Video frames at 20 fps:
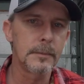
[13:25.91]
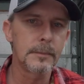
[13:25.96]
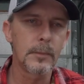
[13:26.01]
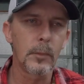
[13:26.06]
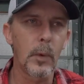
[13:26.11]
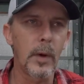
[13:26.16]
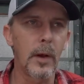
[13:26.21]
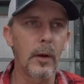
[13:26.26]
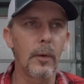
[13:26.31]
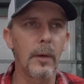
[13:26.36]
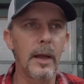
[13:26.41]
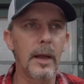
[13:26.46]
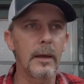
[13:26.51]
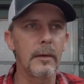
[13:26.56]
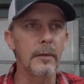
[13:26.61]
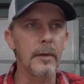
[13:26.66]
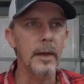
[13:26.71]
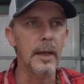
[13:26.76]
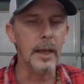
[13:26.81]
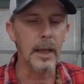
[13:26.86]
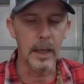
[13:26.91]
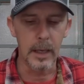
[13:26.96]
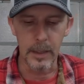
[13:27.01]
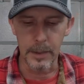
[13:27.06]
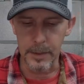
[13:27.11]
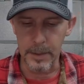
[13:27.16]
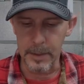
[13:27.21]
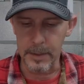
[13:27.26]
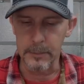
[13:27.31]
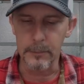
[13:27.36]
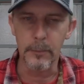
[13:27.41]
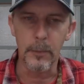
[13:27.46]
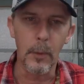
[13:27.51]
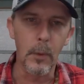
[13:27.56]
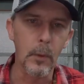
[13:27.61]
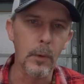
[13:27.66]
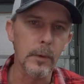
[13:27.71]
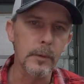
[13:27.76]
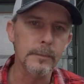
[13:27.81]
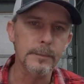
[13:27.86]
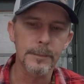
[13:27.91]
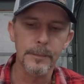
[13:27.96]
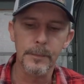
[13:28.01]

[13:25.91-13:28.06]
We don't have any kind of name for it.